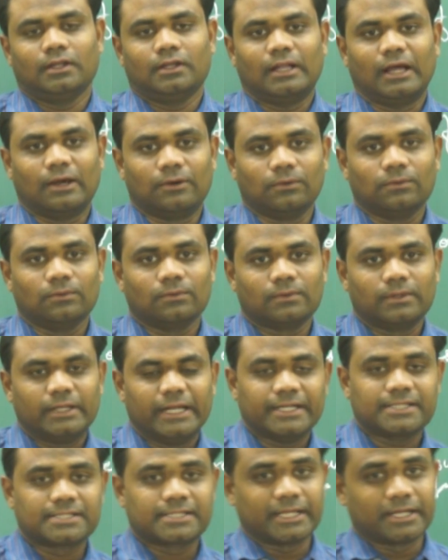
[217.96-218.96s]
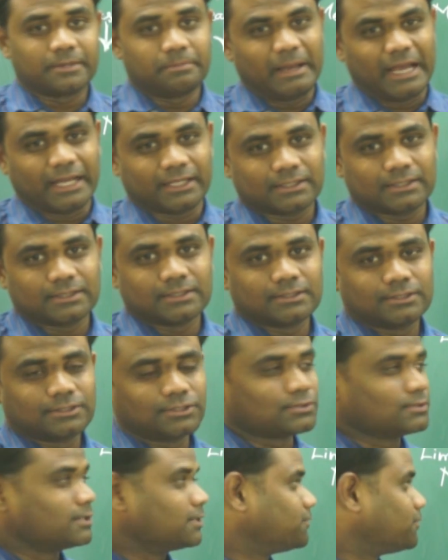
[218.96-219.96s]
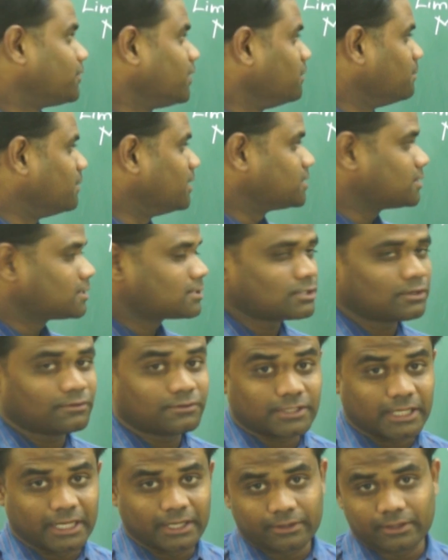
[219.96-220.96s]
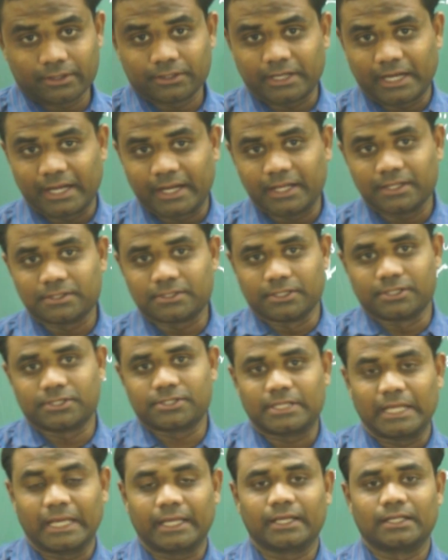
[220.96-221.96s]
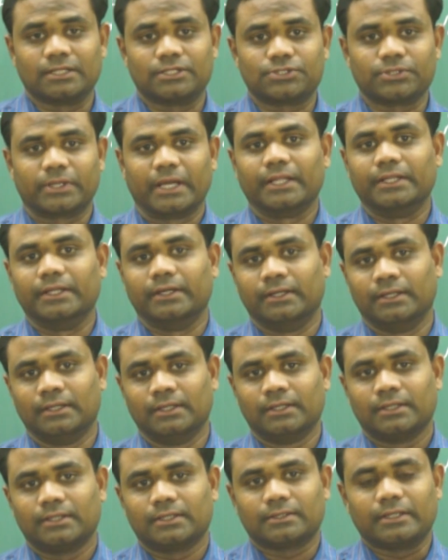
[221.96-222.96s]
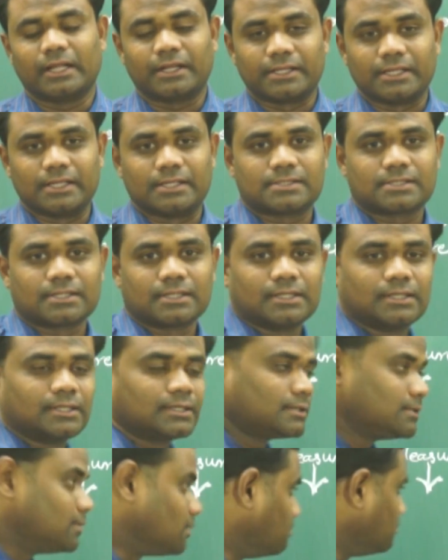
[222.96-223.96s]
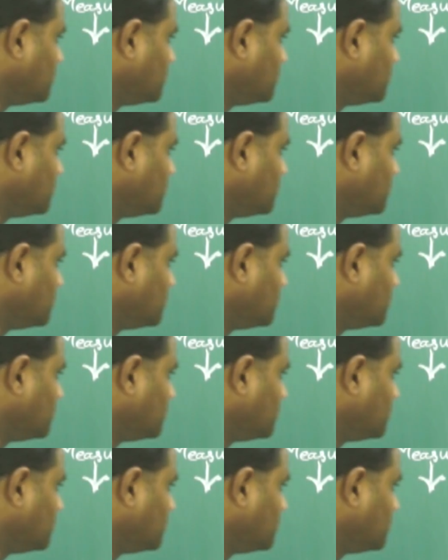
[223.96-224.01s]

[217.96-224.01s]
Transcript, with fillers: Now let's get back to the three measures of central tendencies taken together, that is the